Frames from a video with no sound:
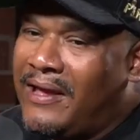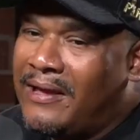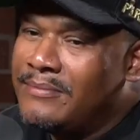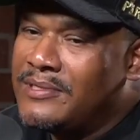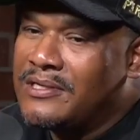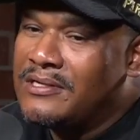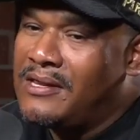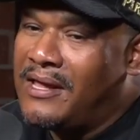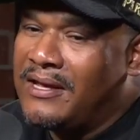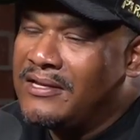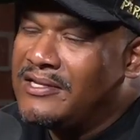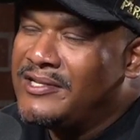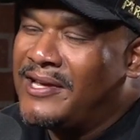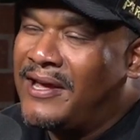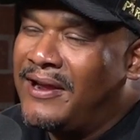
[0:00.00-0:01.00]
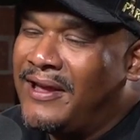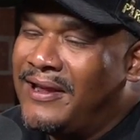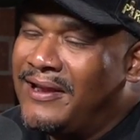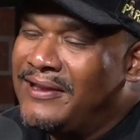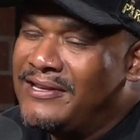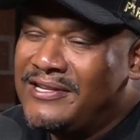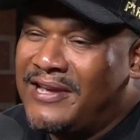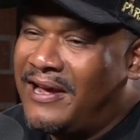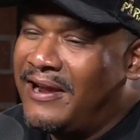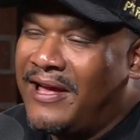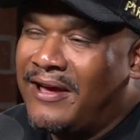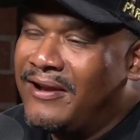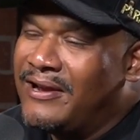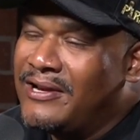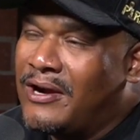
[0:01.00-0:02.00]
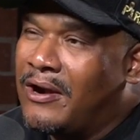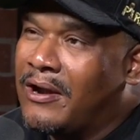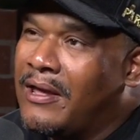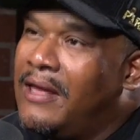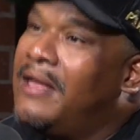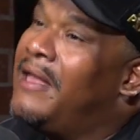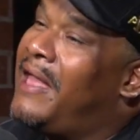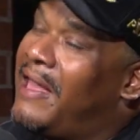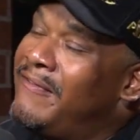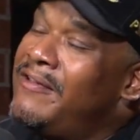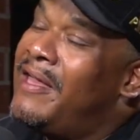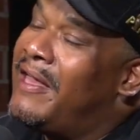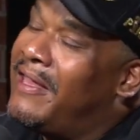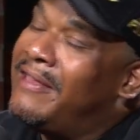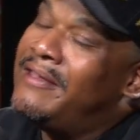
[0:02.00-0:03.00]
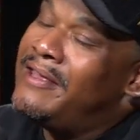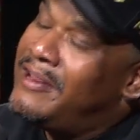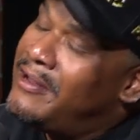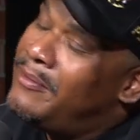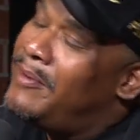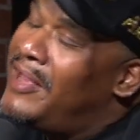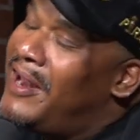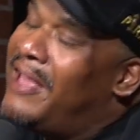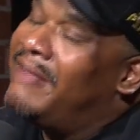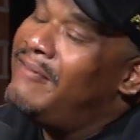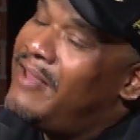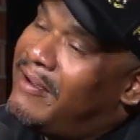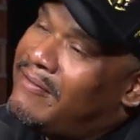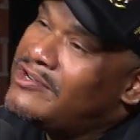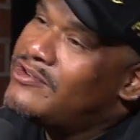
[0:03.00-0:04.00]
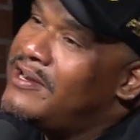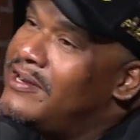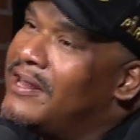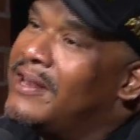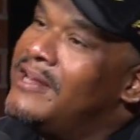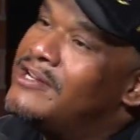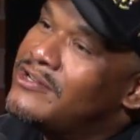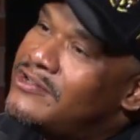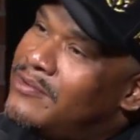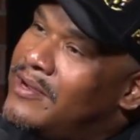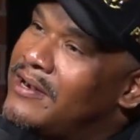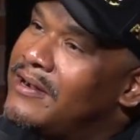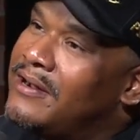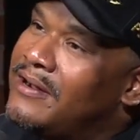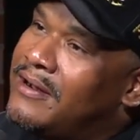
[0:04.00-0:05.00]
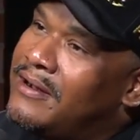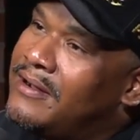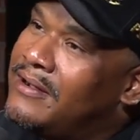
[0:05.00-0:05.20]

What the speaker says: like I'm just like shouting out in the dark. Yeah. You know what? Have you ever tried to delete your Twitter?